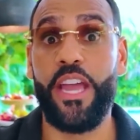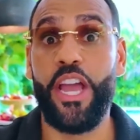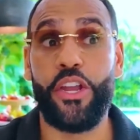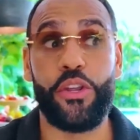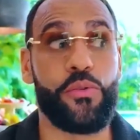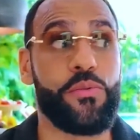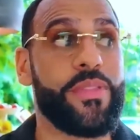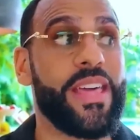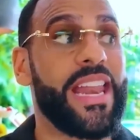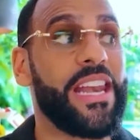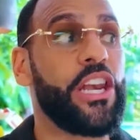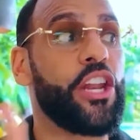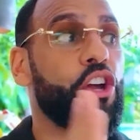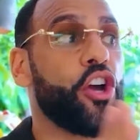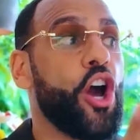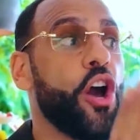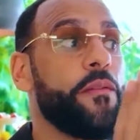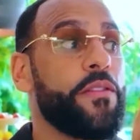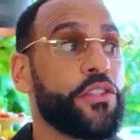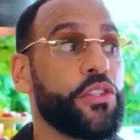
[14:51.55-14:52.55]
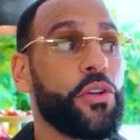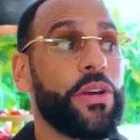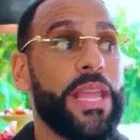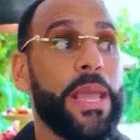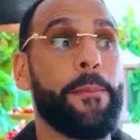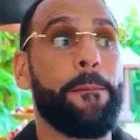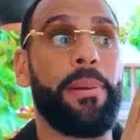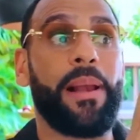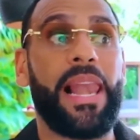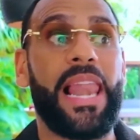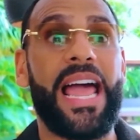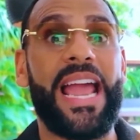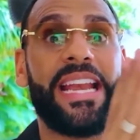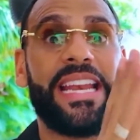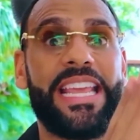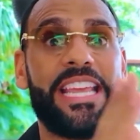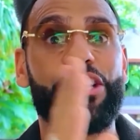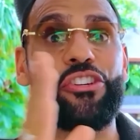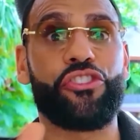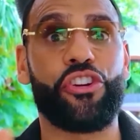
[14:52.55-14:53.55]
You then look over to the
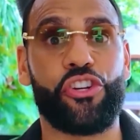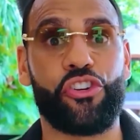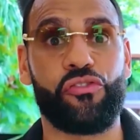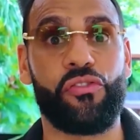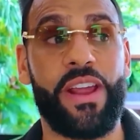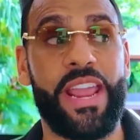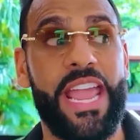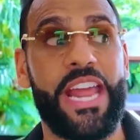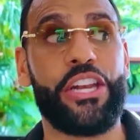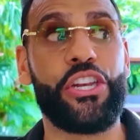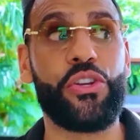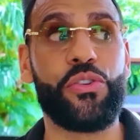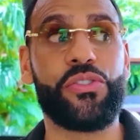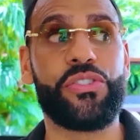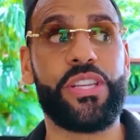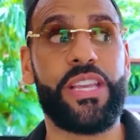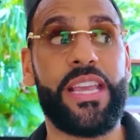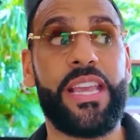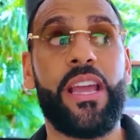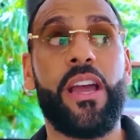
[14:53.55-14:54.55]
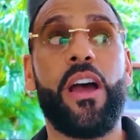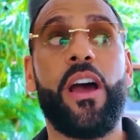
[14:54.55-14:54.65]
implied interest rate and you see